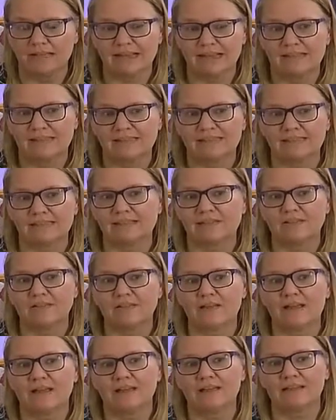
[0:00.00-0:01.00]
and see
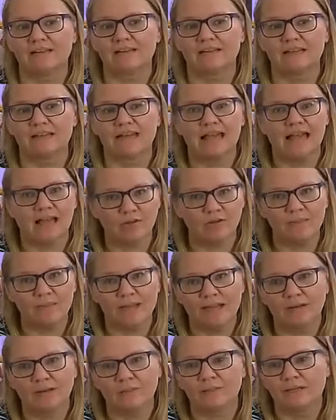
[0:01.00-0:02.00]
like how
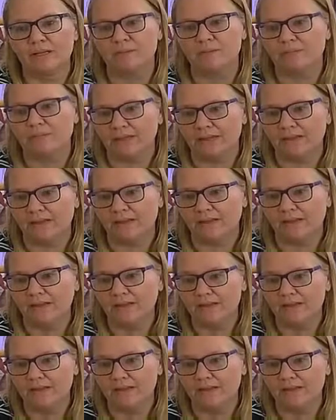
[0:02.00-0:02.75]
bad would it be?